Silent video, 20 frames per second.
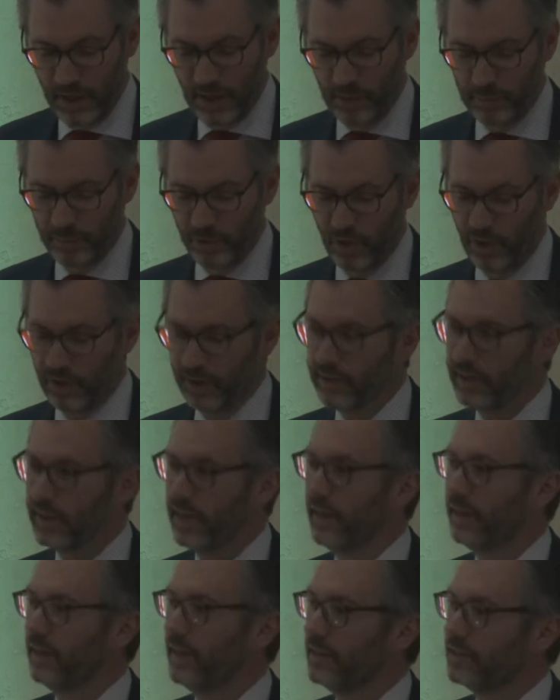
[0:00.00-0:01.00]
Abroad,
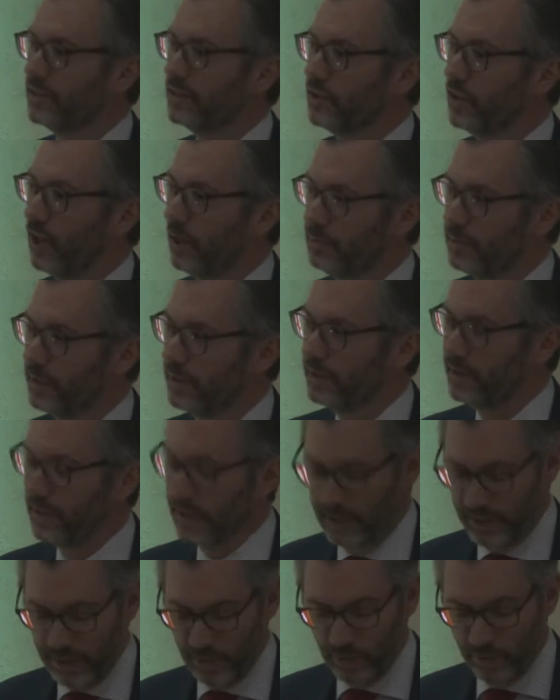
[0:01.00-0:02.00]
Canada has adopted
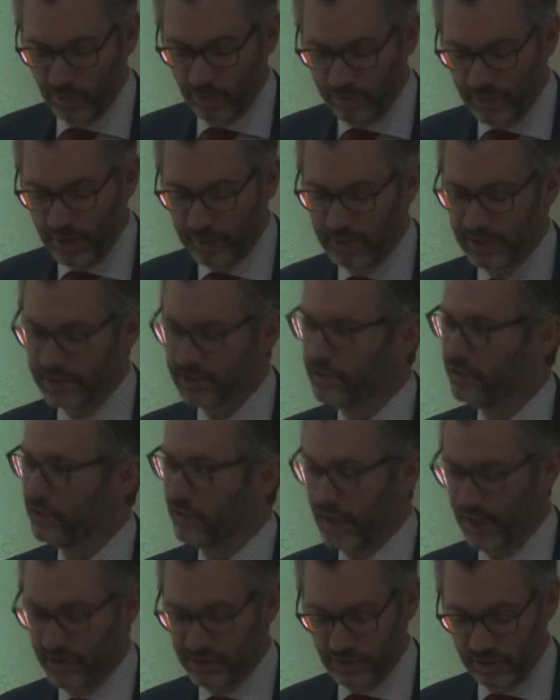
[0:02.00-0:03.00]
a feminist
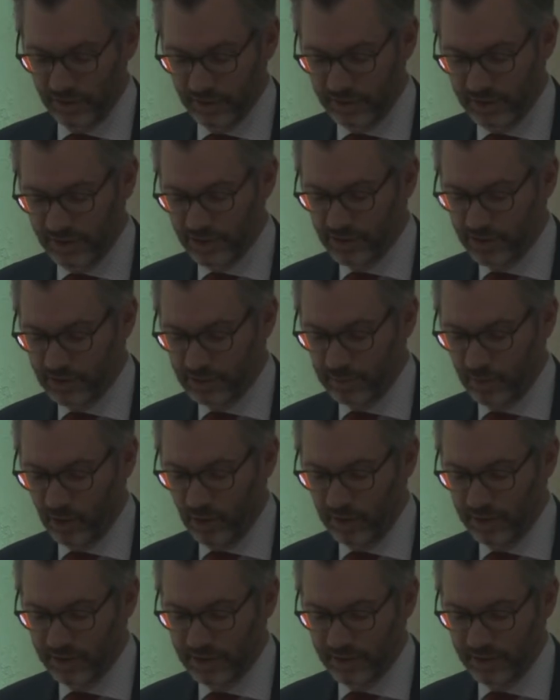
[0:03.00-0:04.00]
international assistance
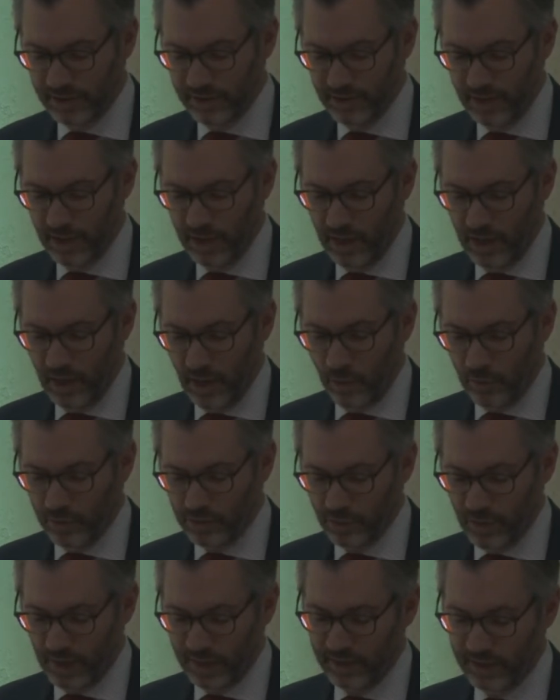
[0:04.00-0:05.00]
policy,
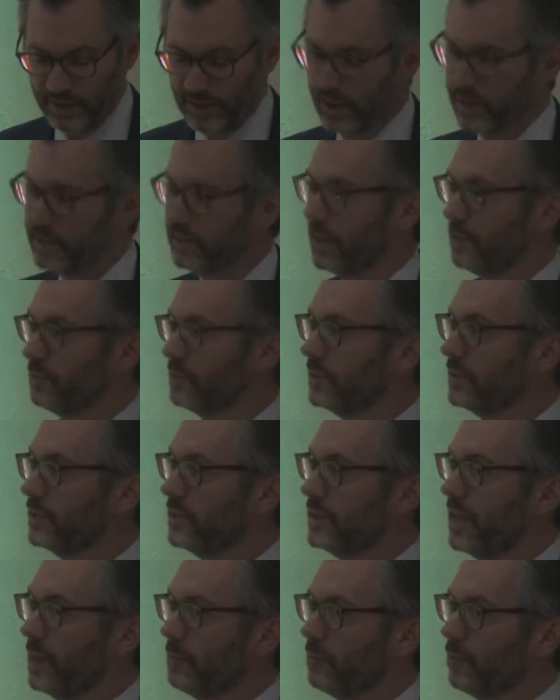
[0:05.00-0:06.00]
which
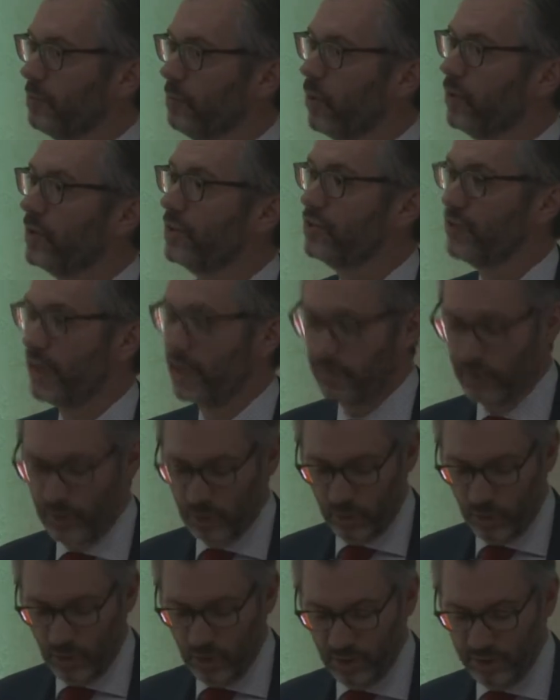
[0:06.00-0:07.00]
recognizes that promoting gender
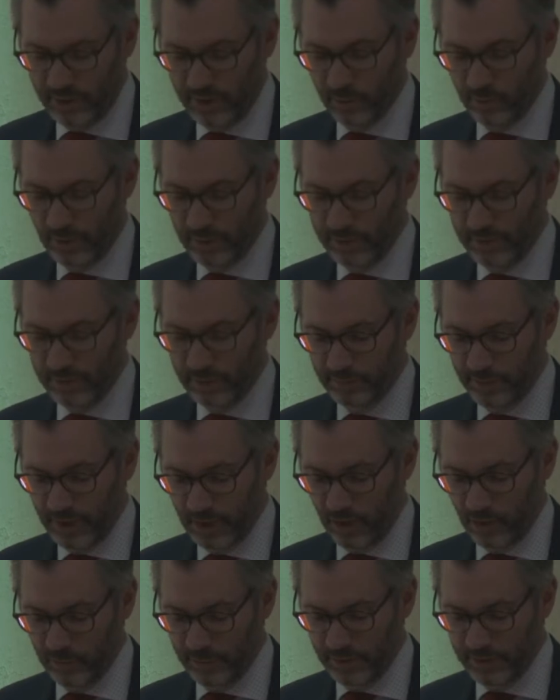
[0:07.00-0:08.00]
equality and women's
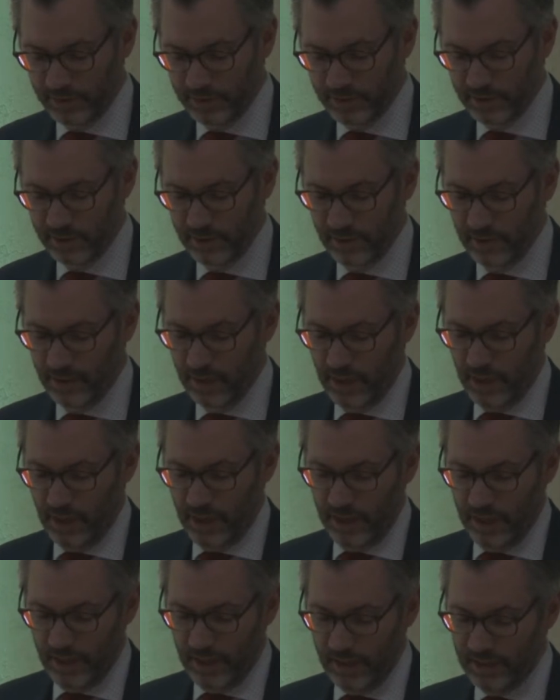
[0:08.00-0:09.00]
empowerment
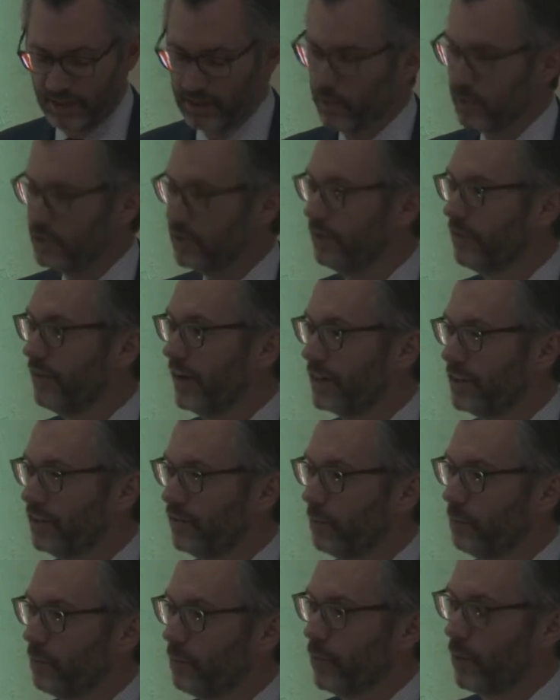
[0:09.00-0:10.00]
is the most
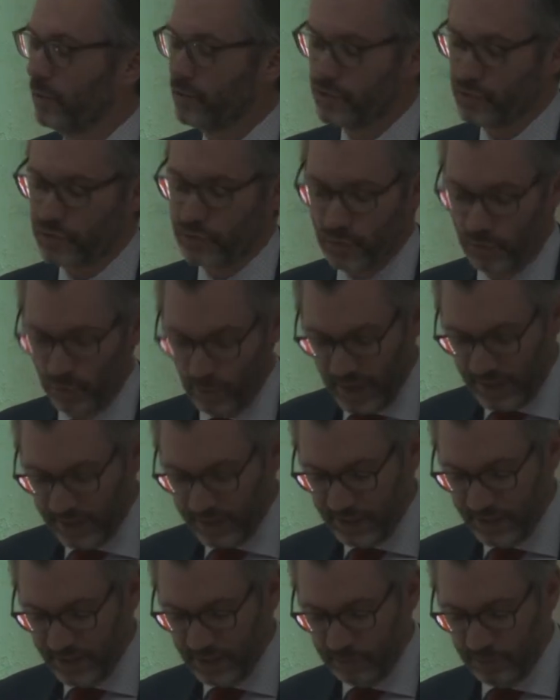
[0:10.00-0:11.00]
effective approach to
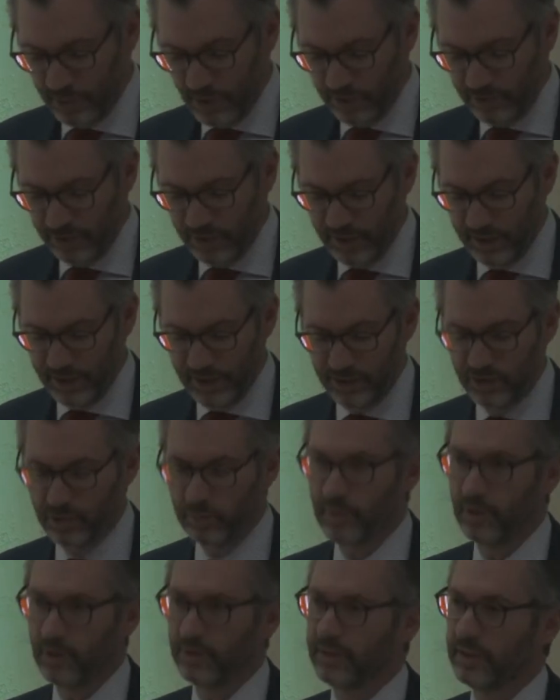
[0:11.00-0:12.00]
eradicating poverty and
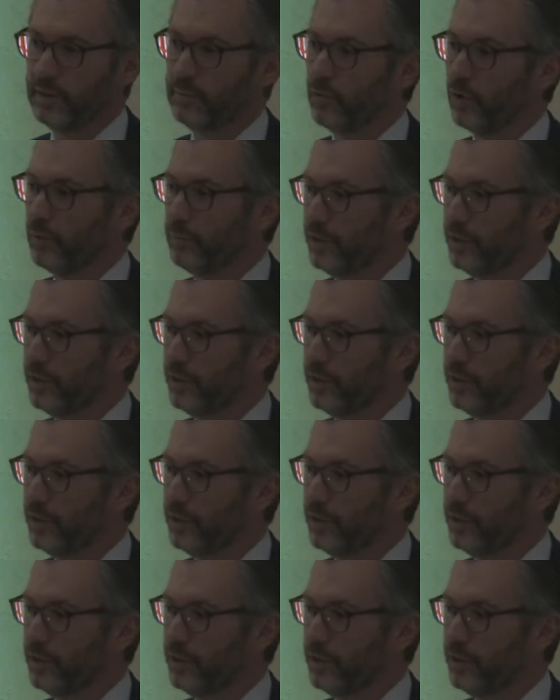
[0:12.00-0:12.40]
to building more